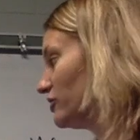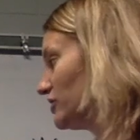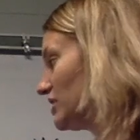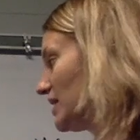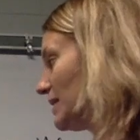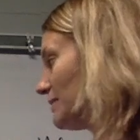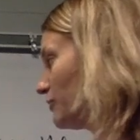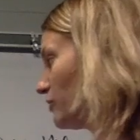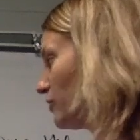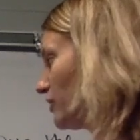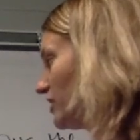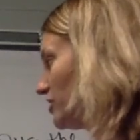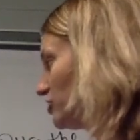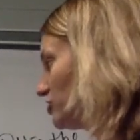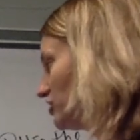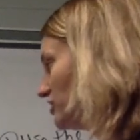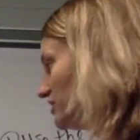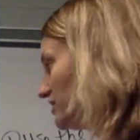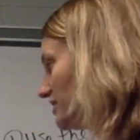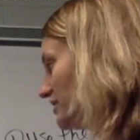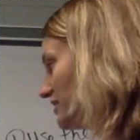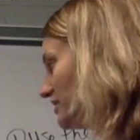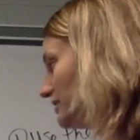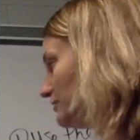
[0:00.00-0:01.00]
operation is
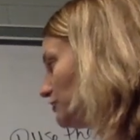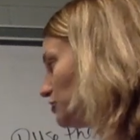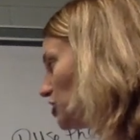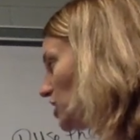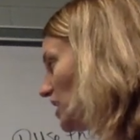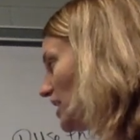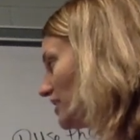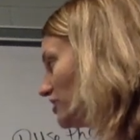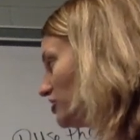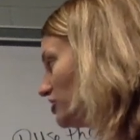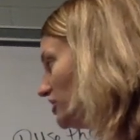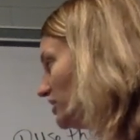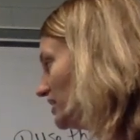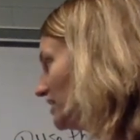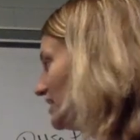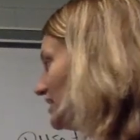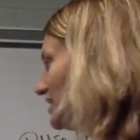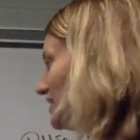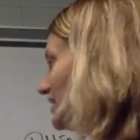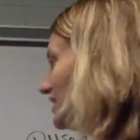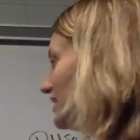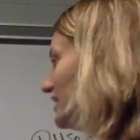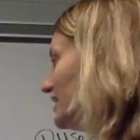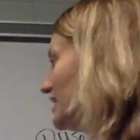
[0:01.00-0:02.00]
the subtraction.
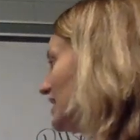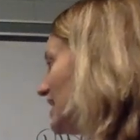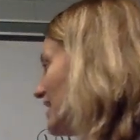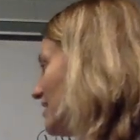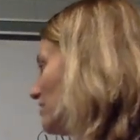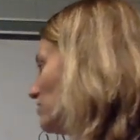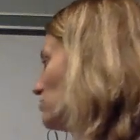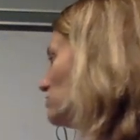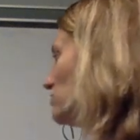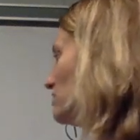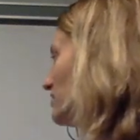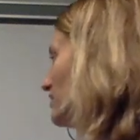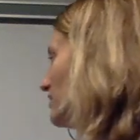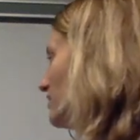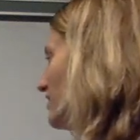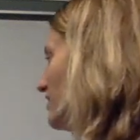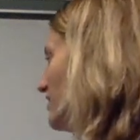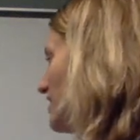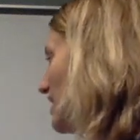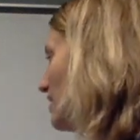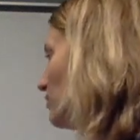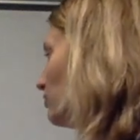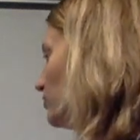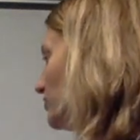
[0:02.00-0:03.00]
Now
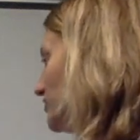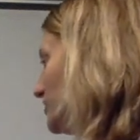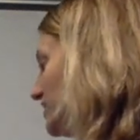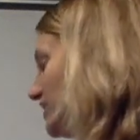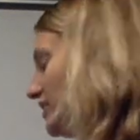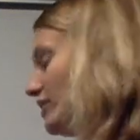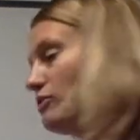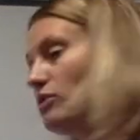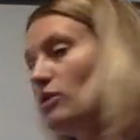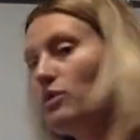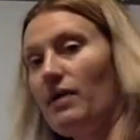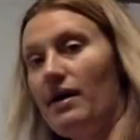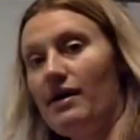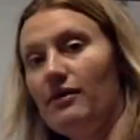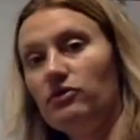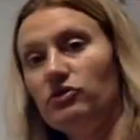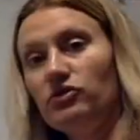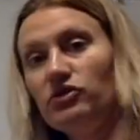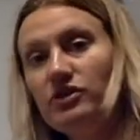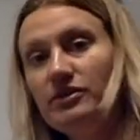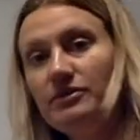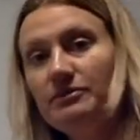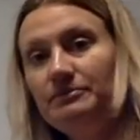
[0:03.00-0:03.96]
that will zero out.